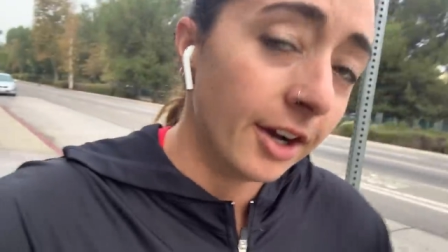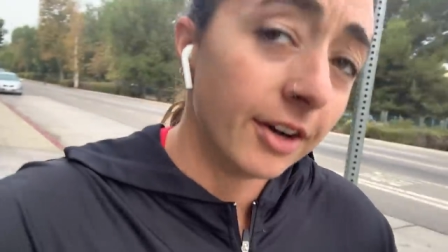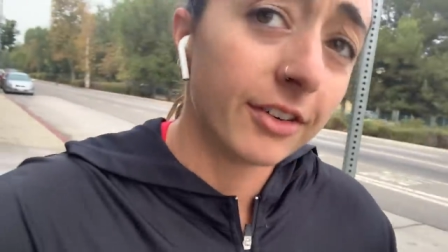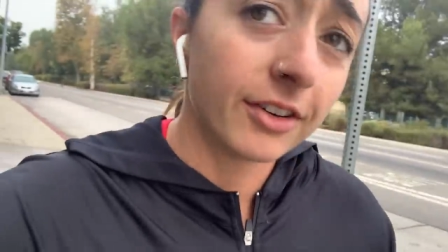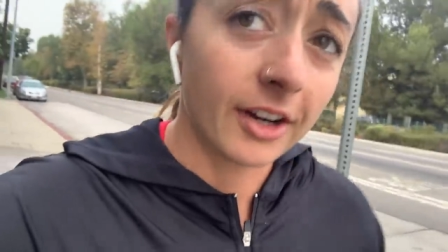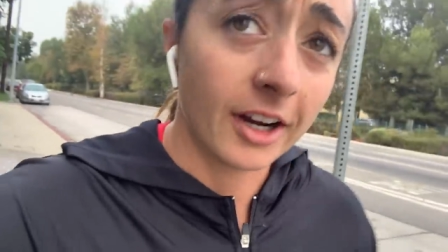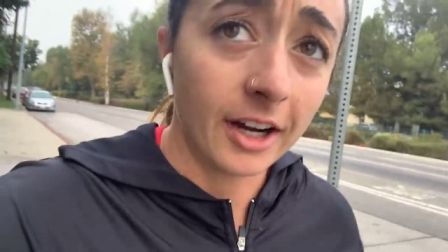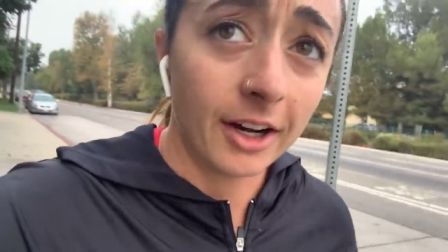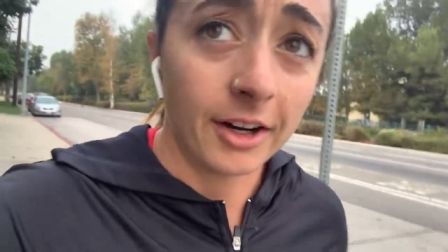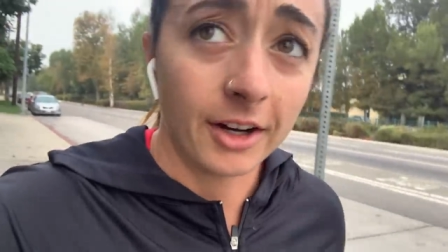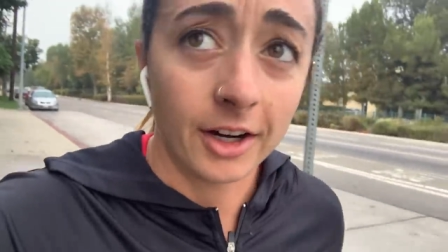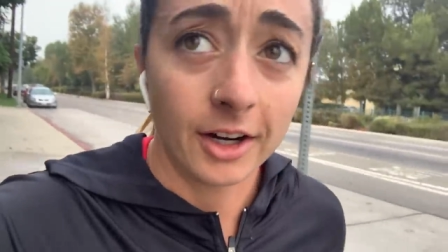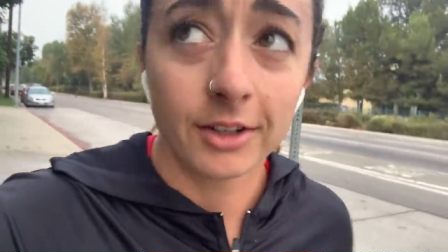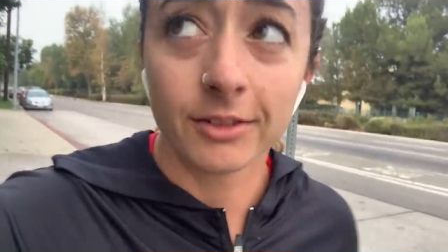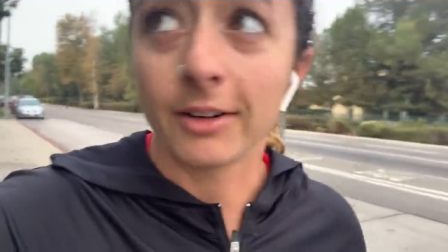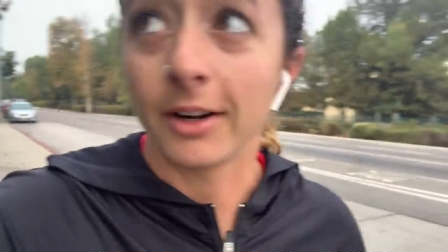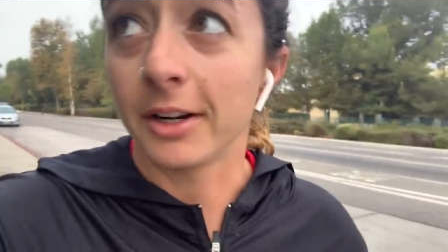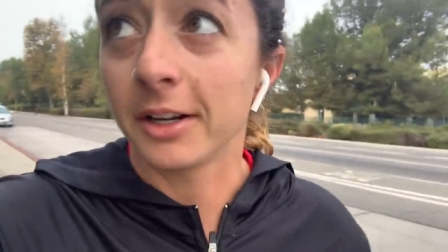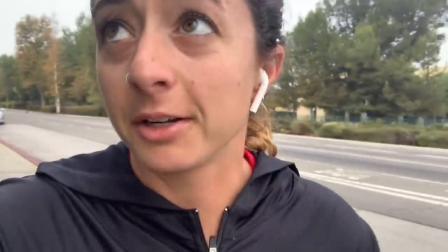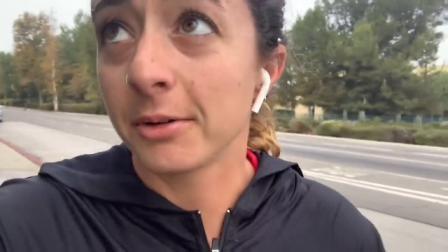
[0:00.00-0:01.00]
don't know how hard
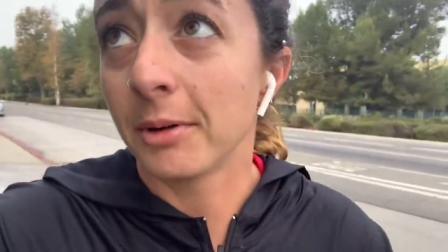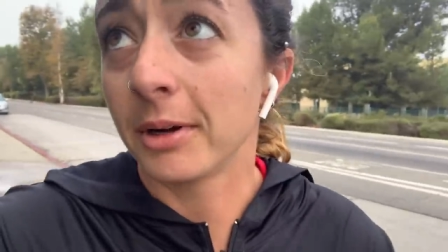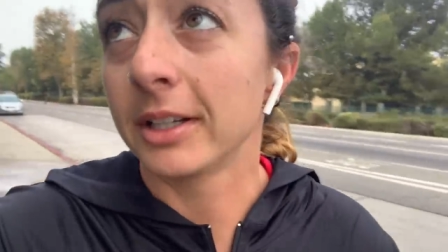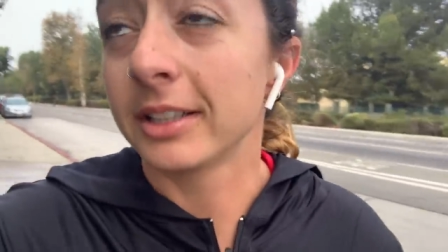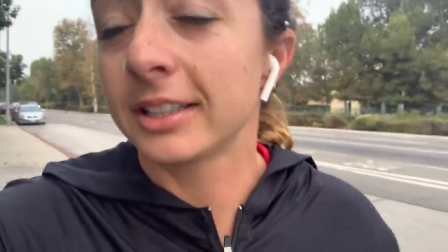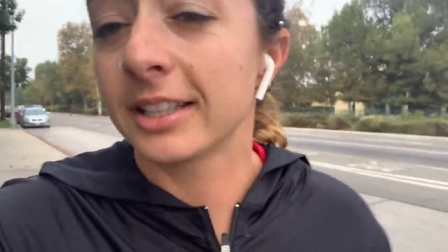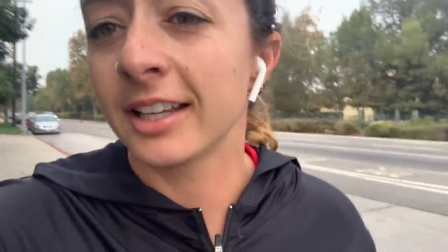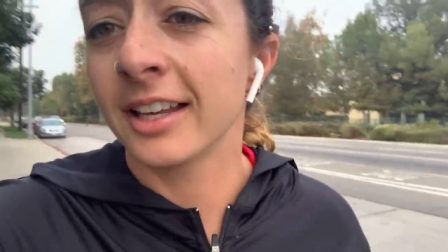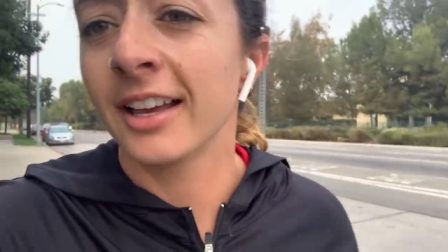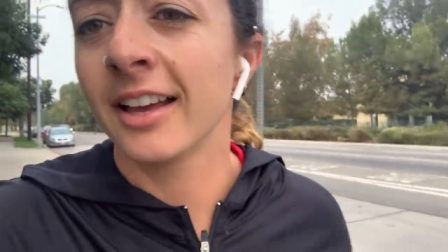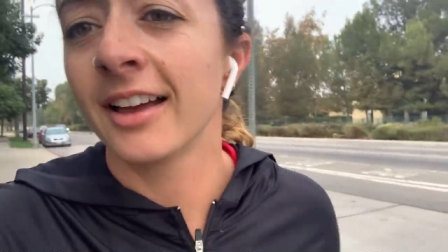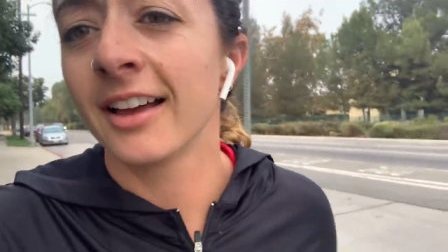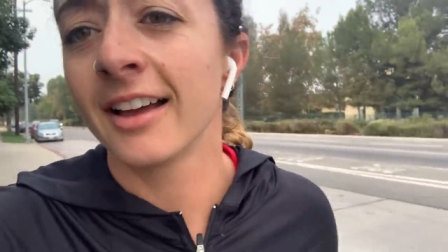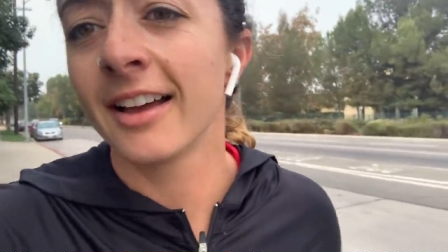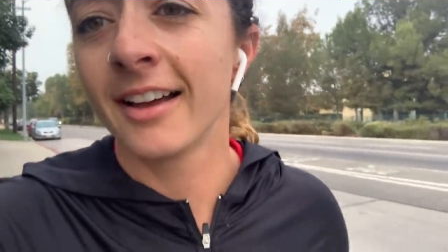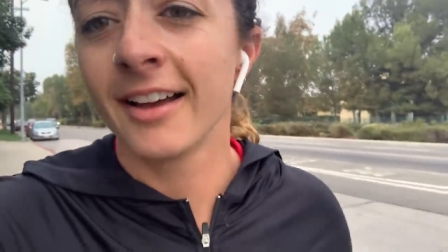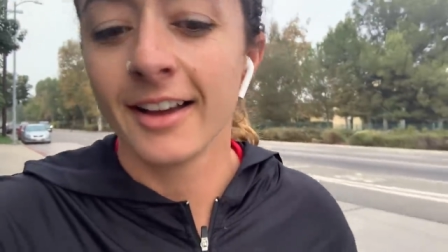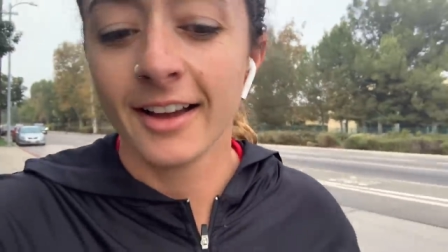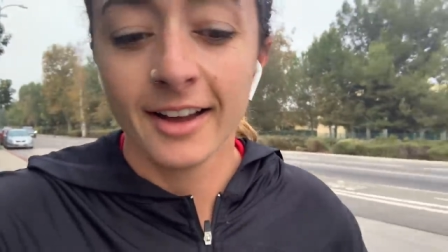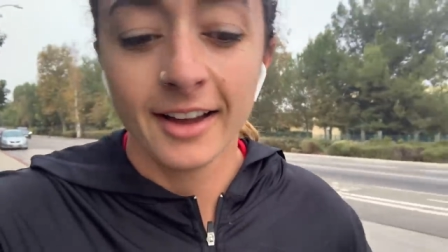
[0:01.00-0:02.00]
running was.
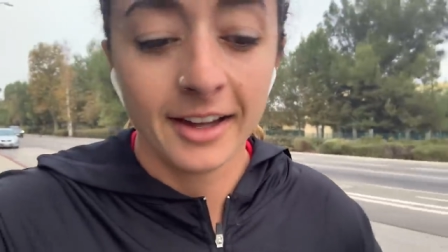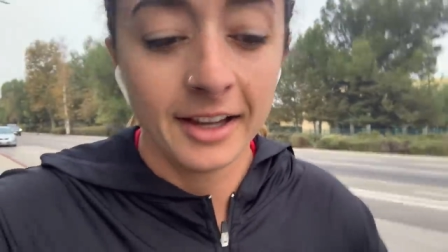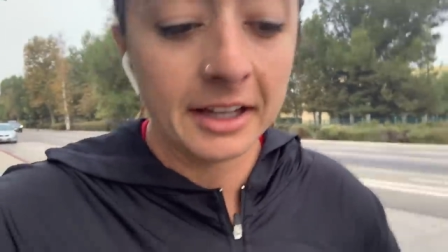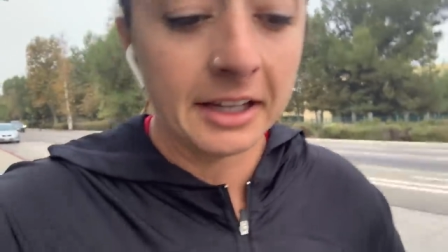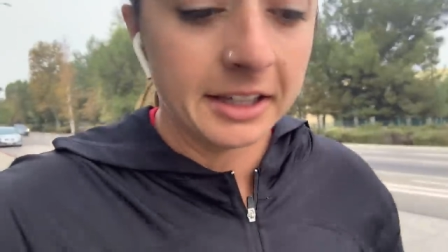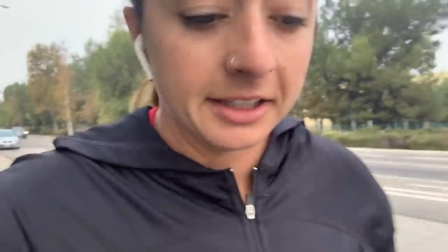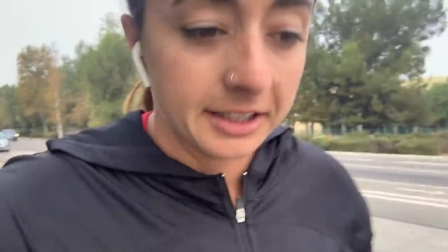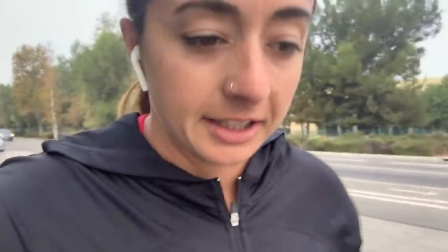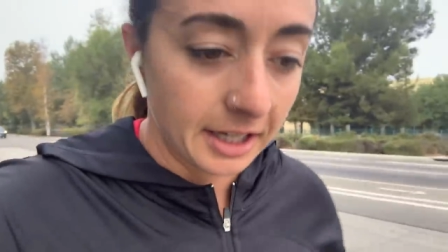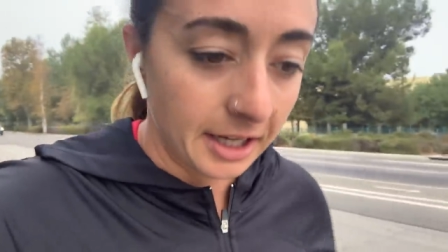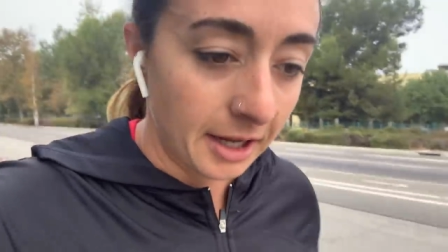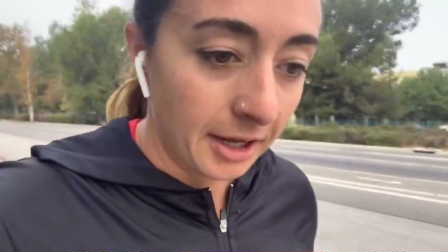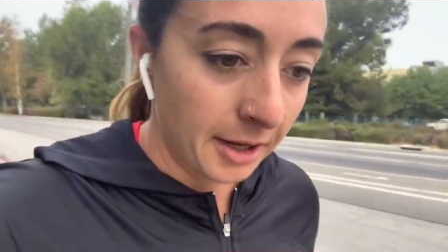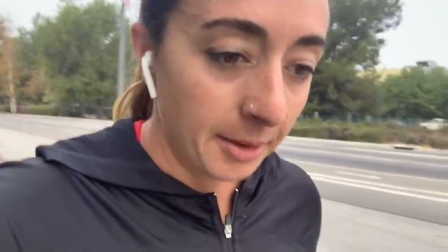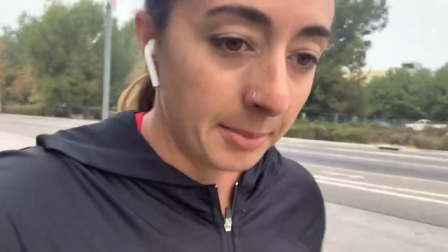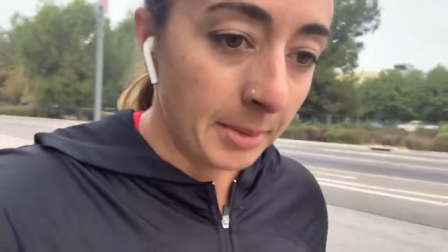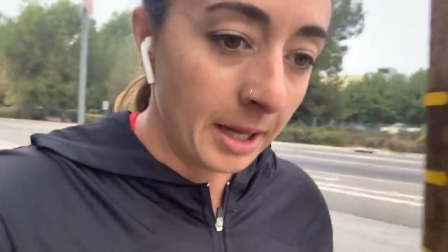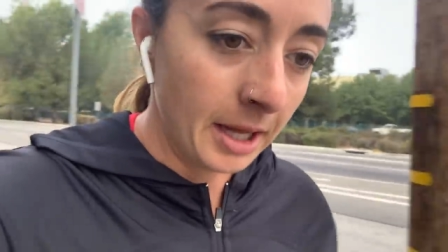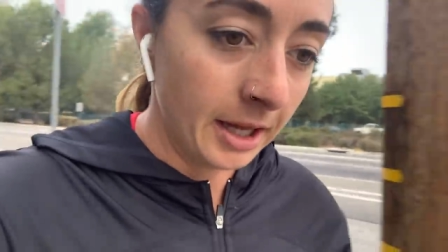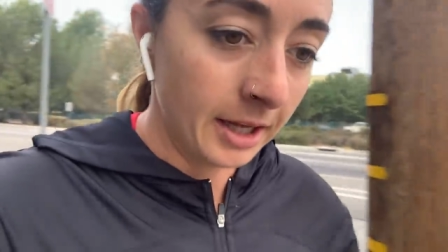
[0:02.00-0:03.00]

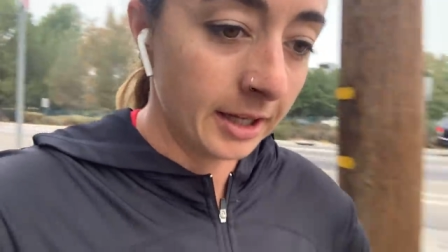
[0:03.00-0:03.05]
Um,